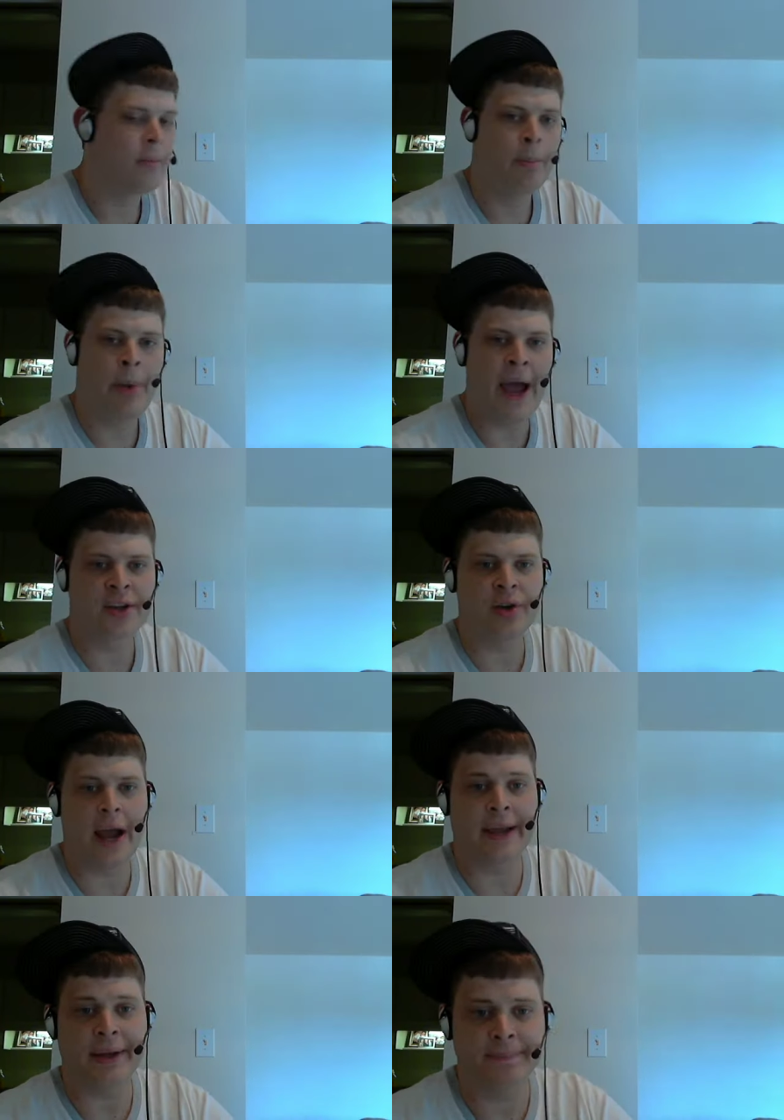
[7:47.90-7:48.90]

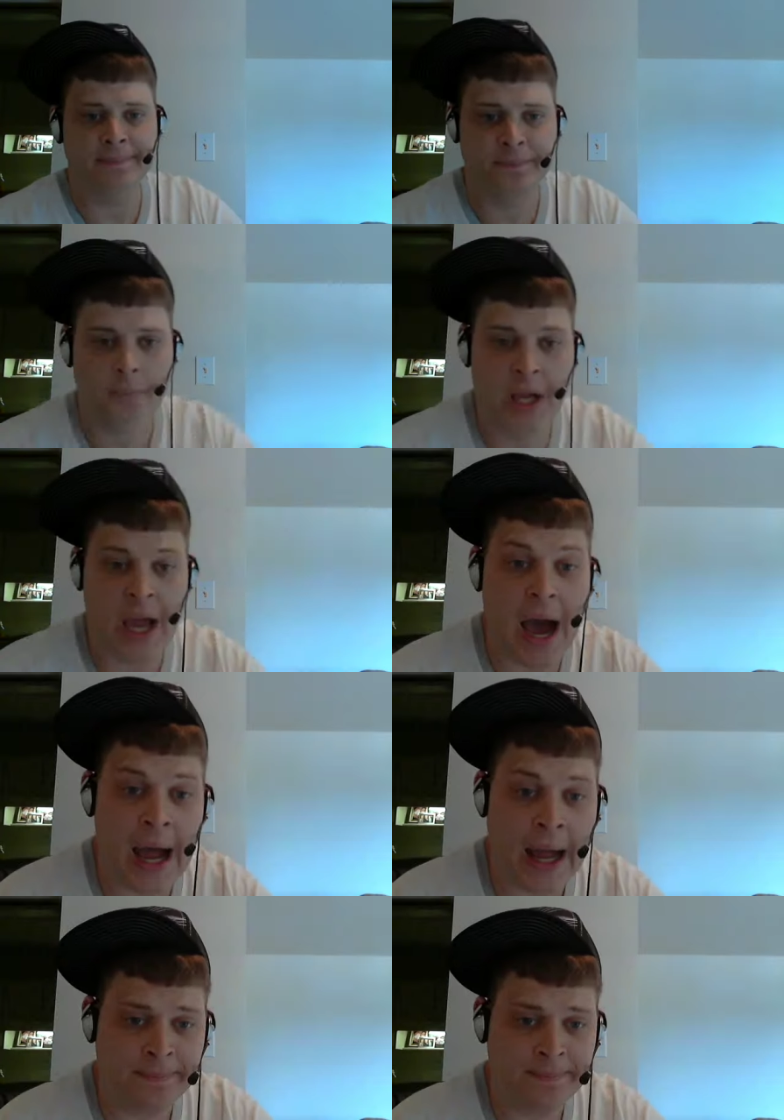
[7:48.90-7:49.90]
Backtracking, Khan,